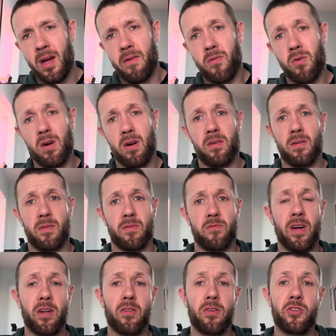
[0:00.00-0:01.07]
For
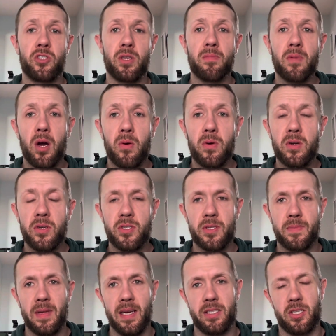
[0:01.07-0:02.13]
regular gym goers,
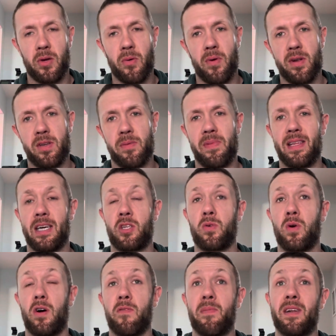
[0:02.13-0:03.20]
it's going to be that
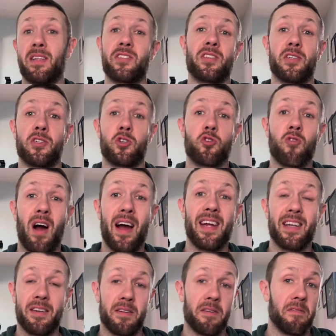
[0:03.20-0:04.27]
12 minutes to
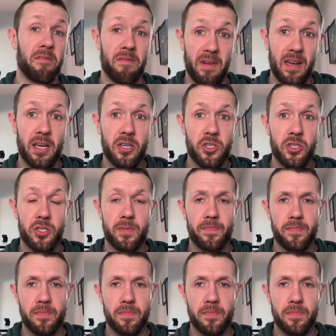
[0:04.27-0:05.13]
trying to finish.